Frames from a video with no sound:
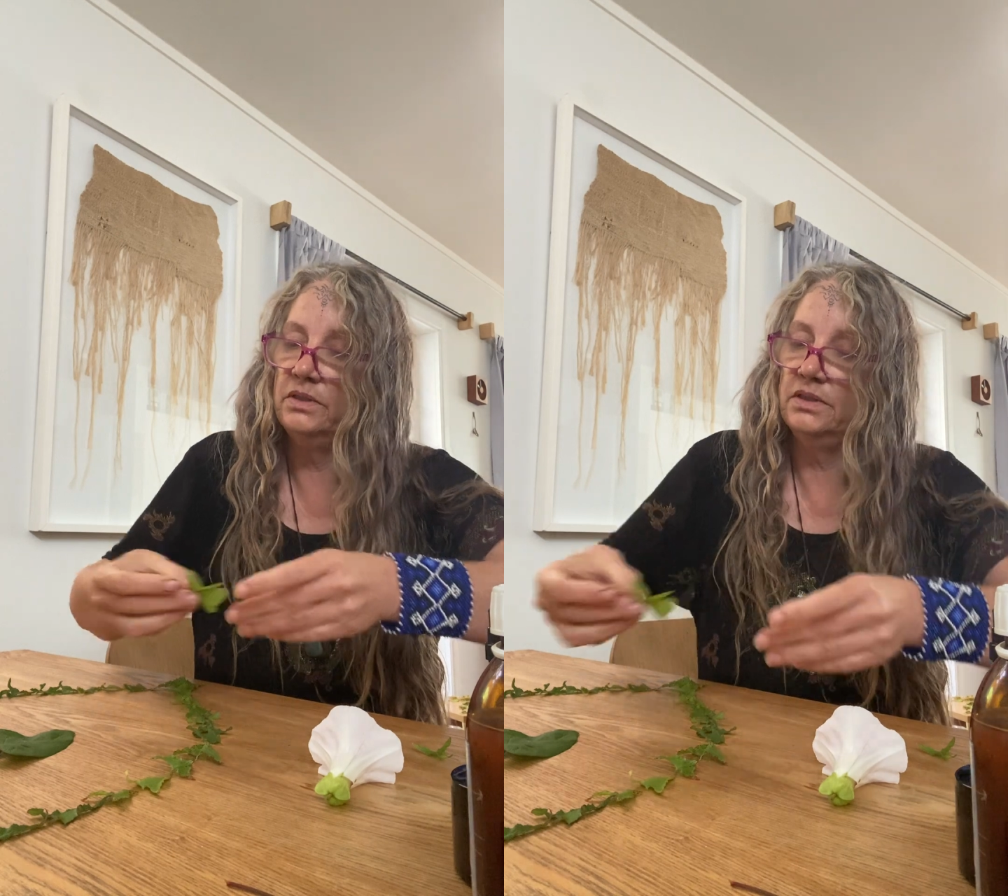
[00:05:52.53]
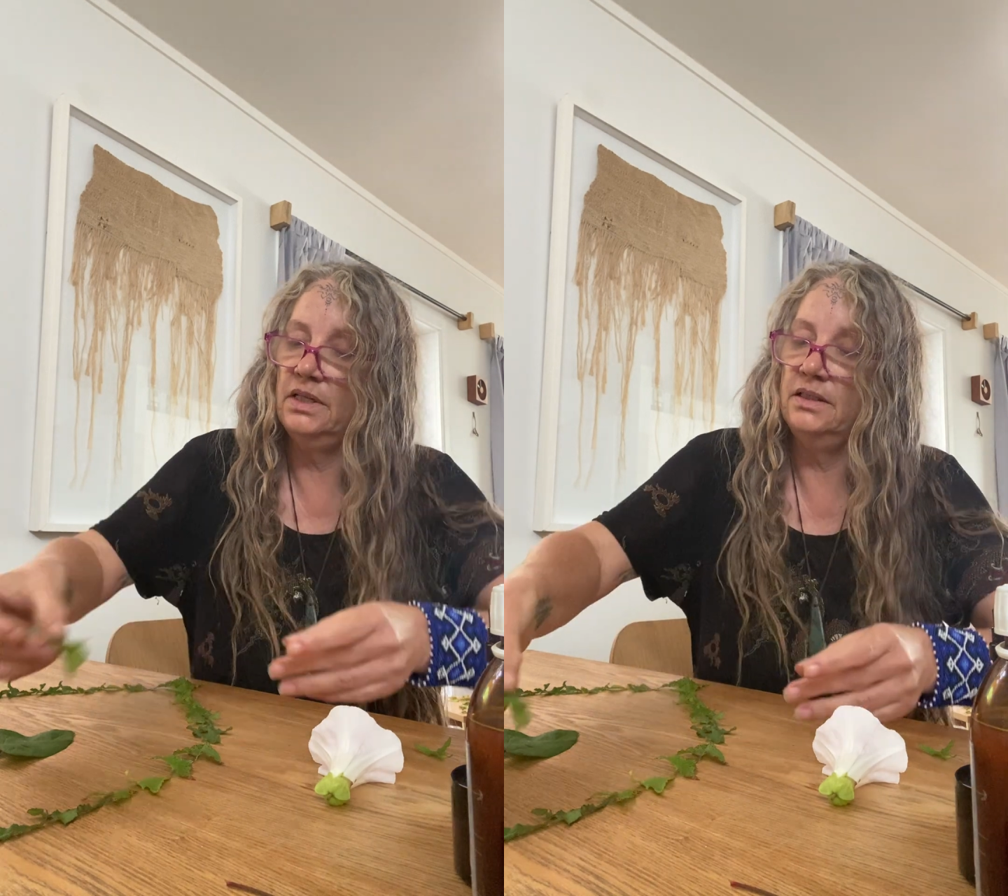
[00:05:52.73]

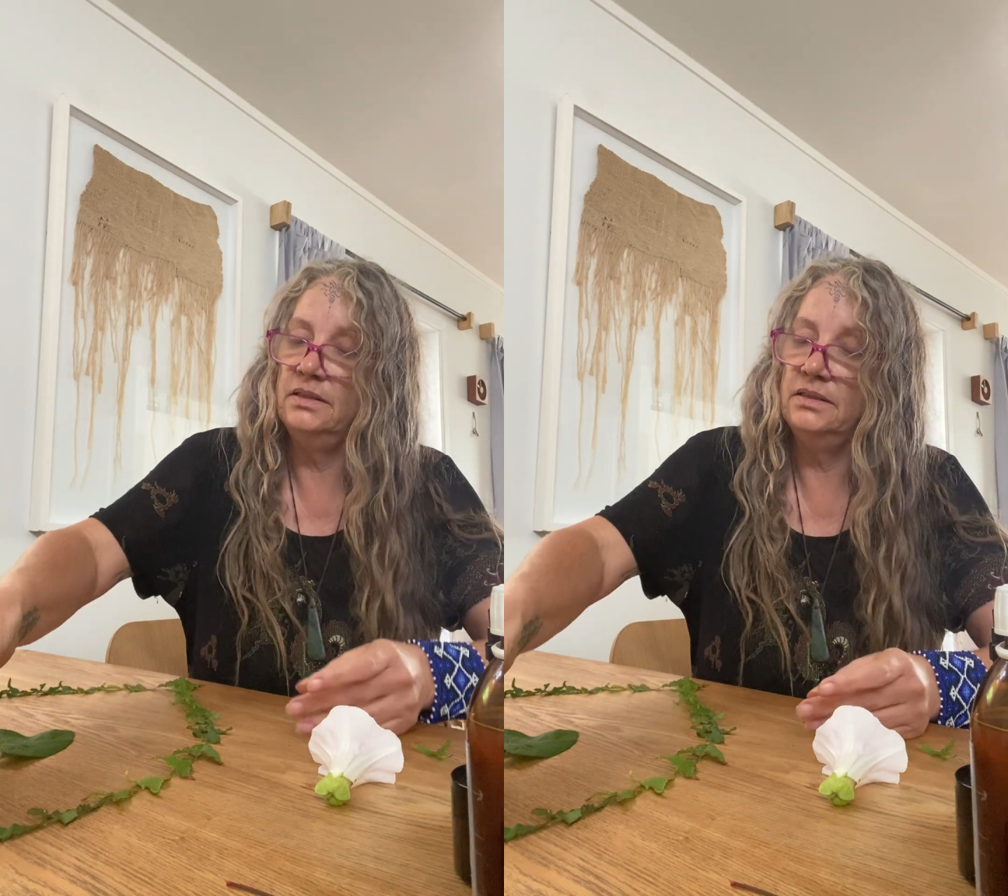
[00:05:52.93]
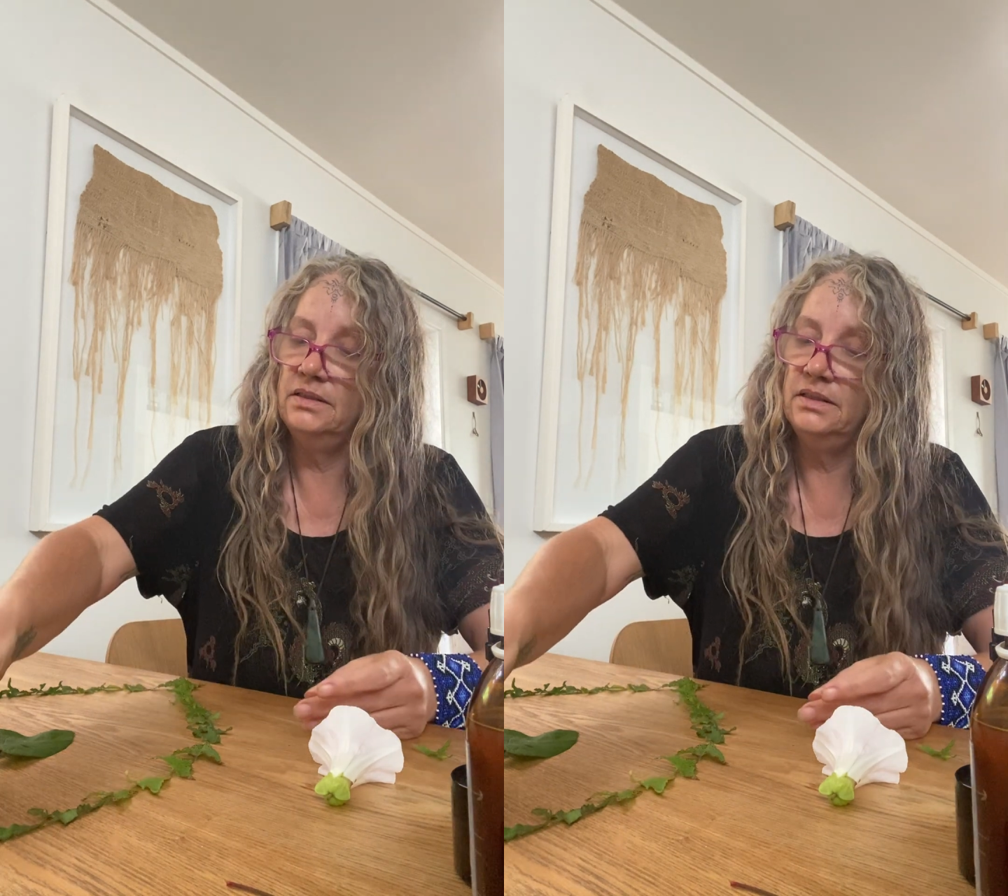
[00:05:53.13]
says
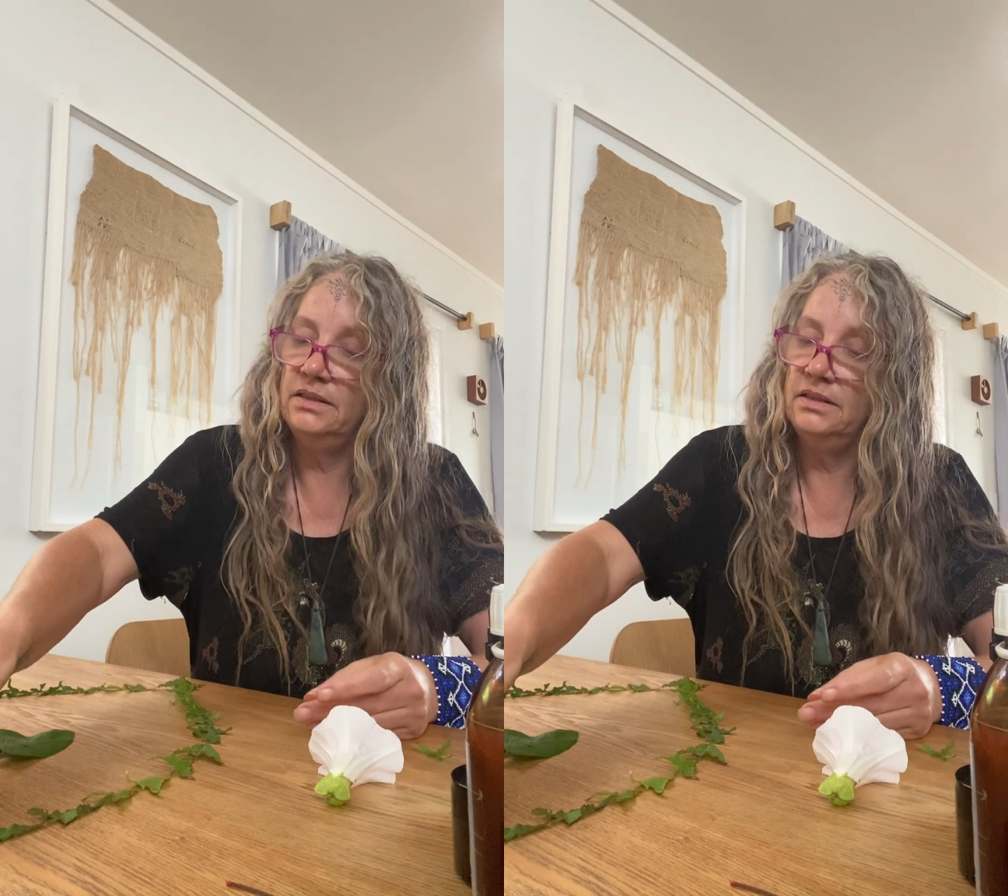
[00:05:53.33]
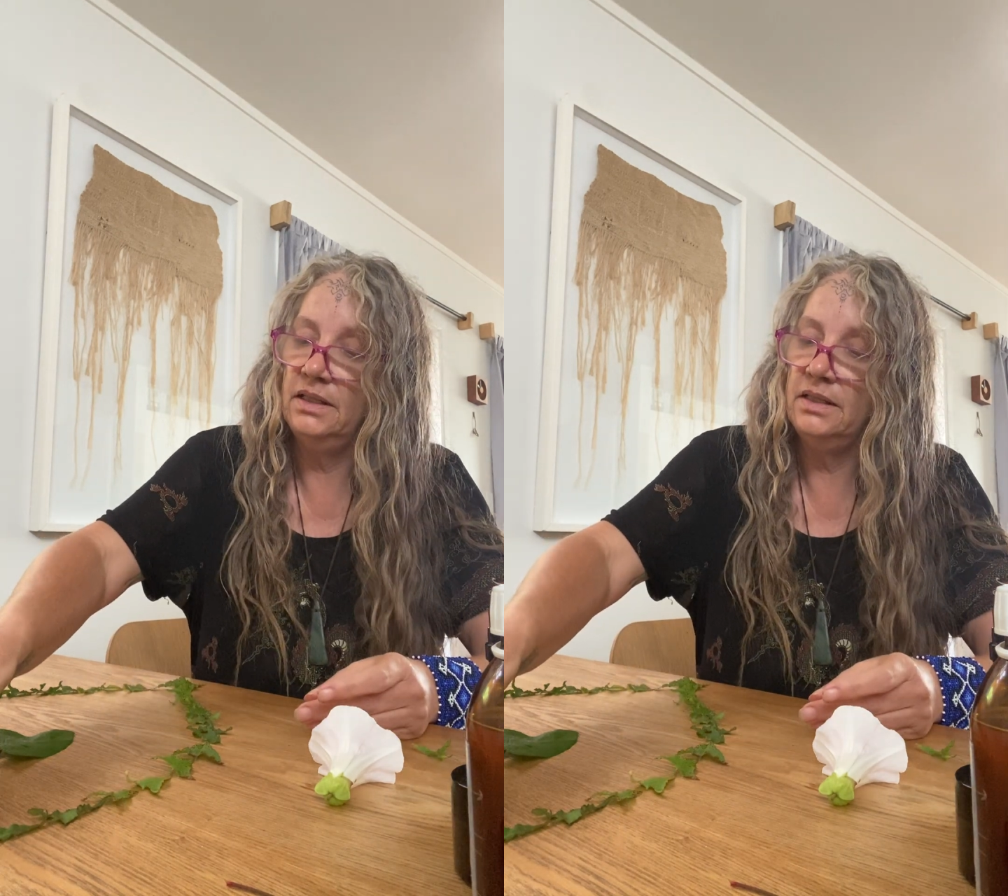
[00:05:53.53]

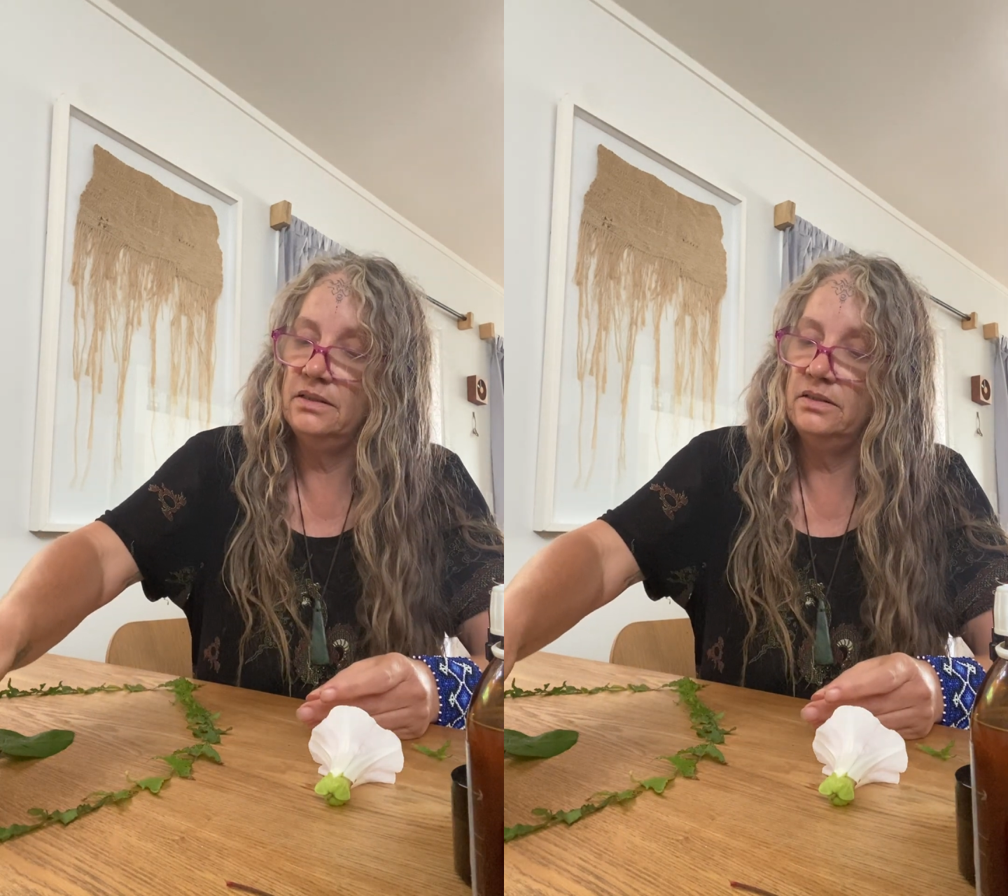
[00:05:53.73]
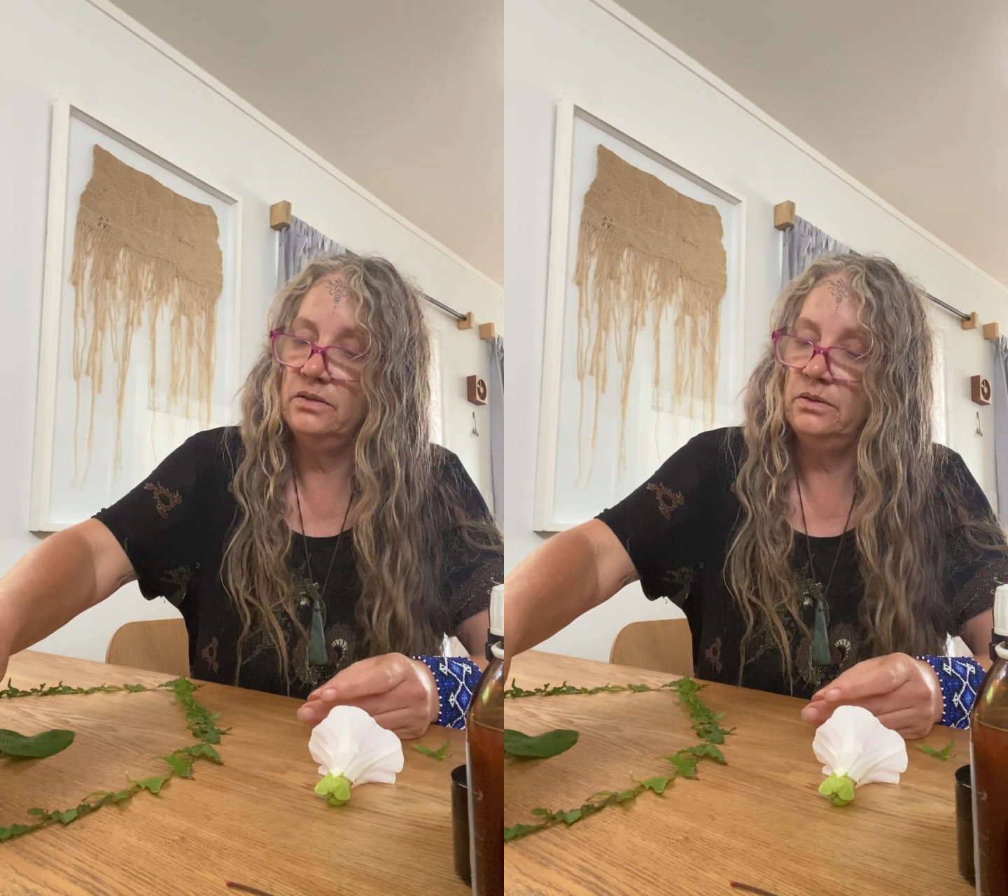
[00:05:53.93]
that that's
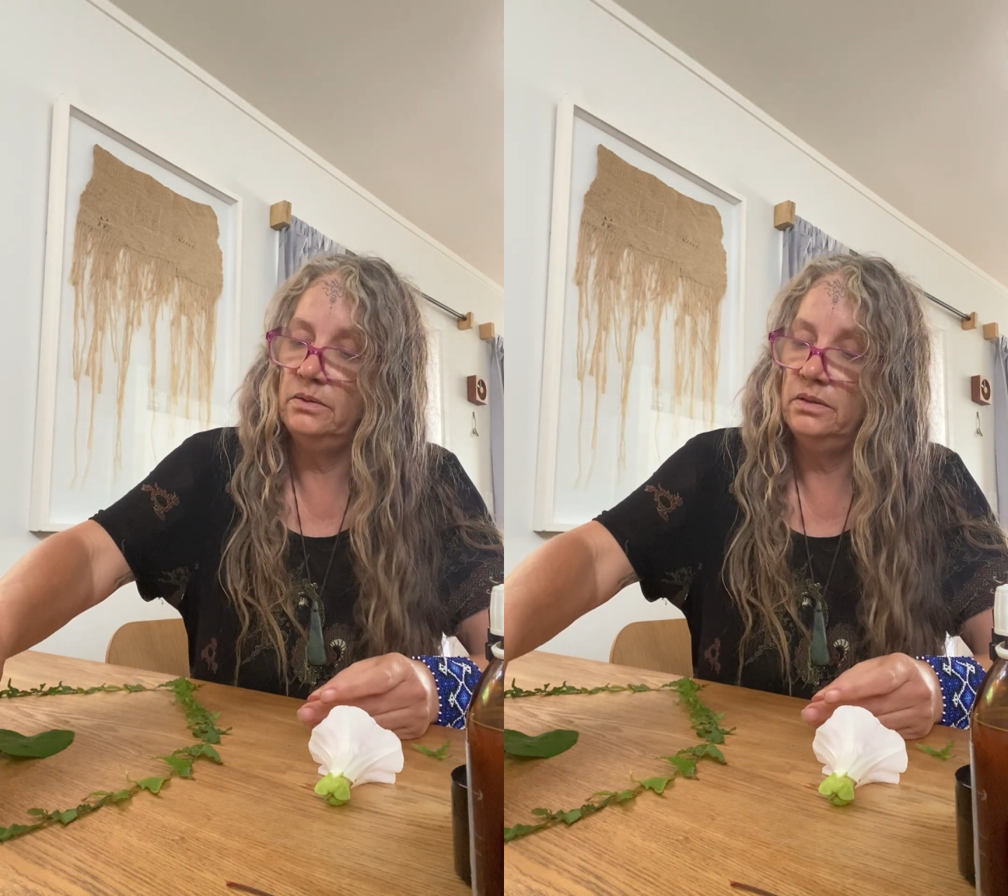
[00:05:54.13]
who